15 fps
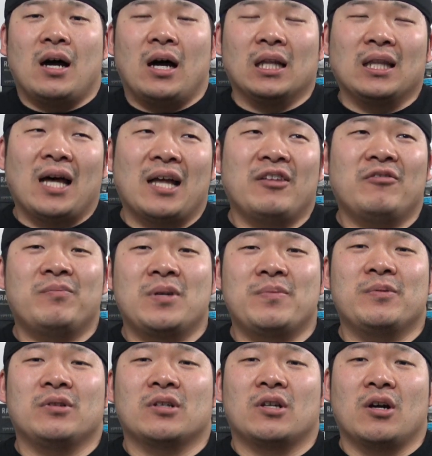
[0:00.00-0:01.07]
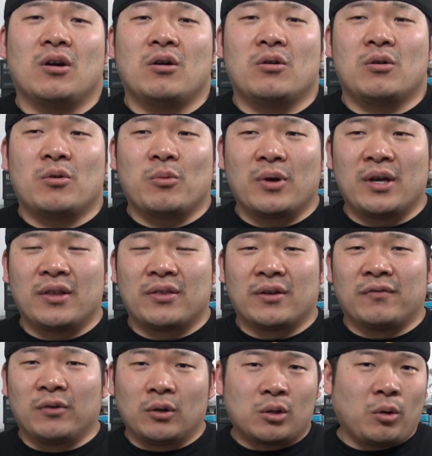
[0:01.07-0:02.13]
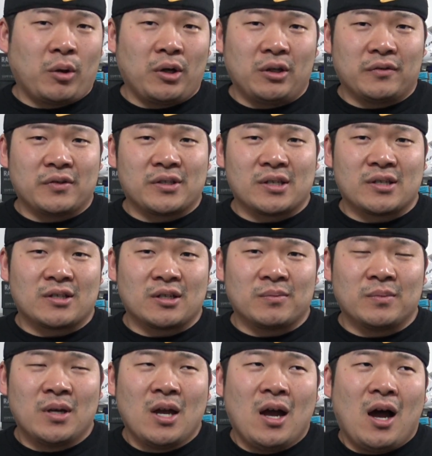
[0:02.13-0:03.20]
A lot of people go with a full coilover system.